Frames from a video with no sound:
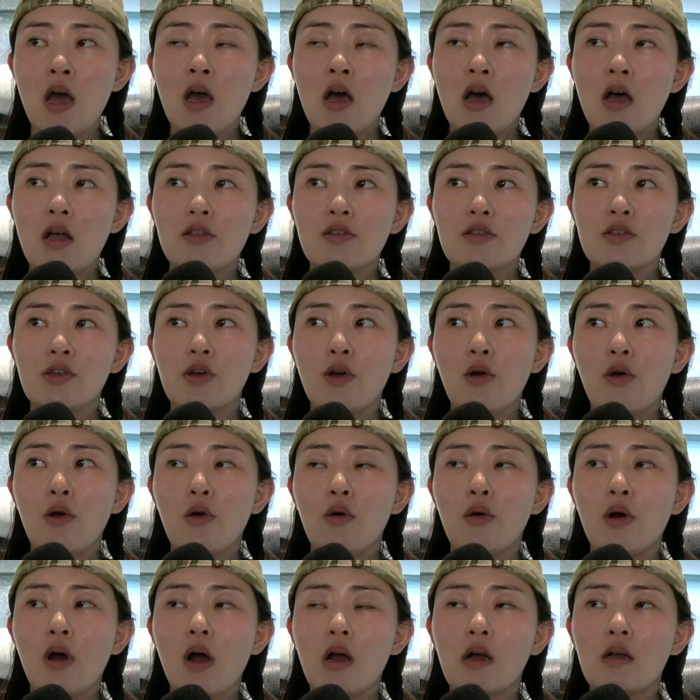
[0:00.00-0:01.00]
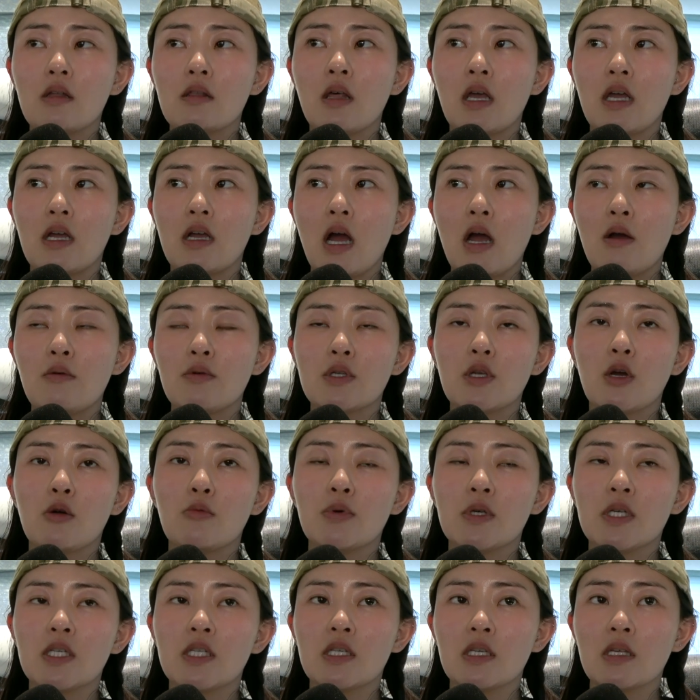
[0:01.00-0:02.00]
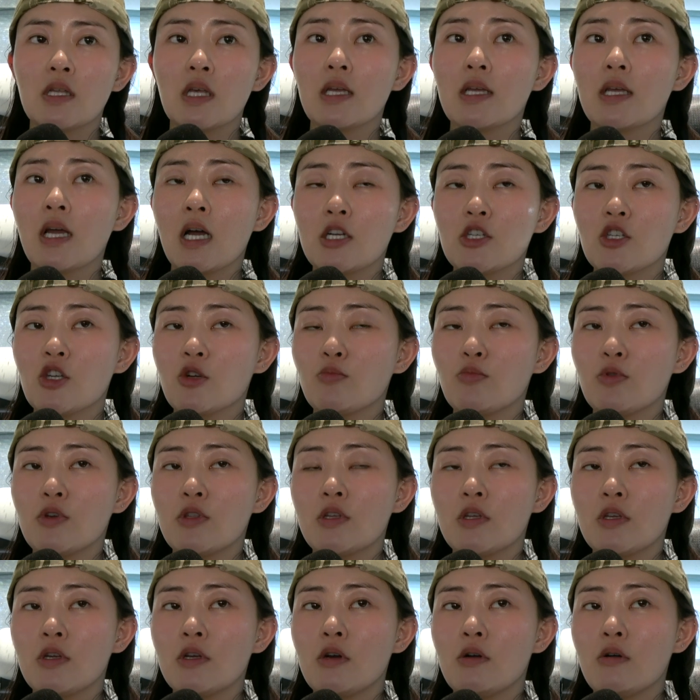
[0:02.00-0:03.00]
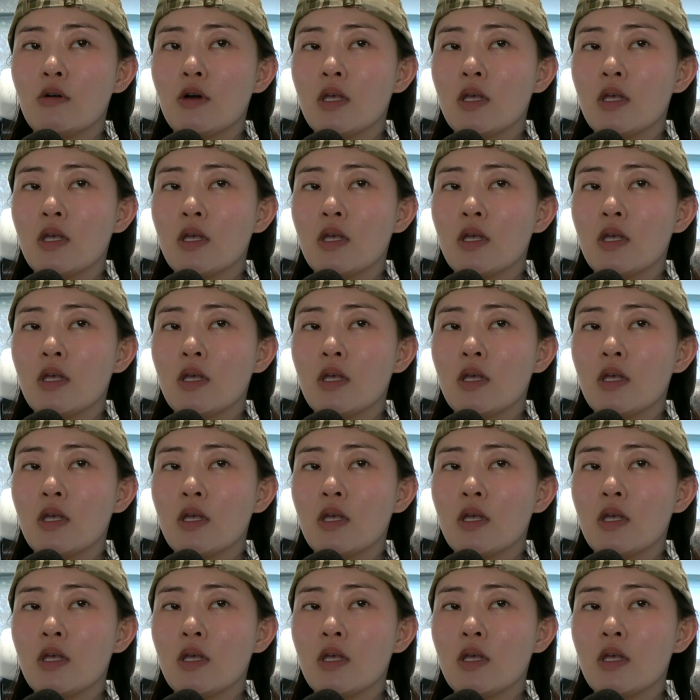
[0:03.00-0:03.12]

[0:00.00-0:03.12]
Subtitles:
and so like I was hoping to like catch up with you